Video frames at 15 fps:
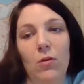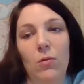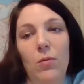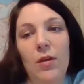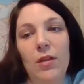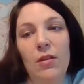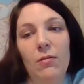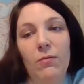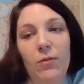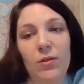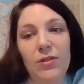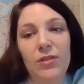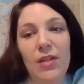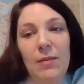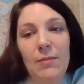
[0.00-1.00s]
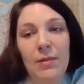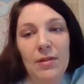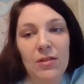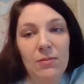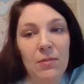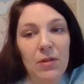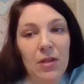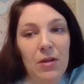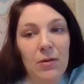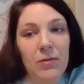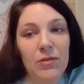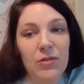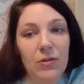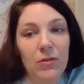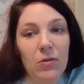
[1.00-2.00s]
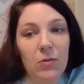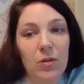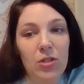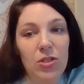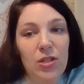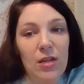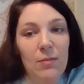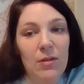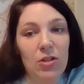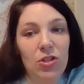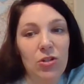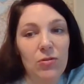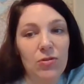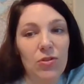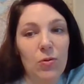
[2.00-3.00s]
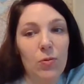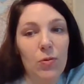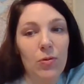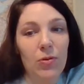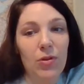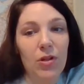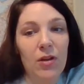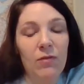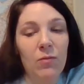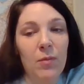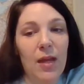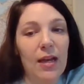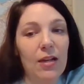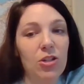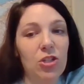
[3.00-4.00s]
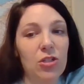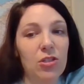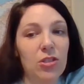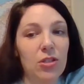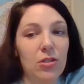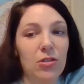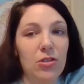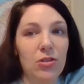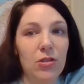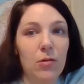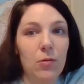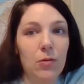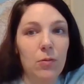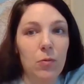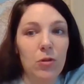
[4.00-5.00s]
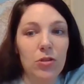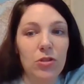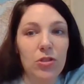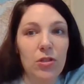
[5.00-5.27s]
read the 4 statements below and circle which statement shows the order the government action took during World War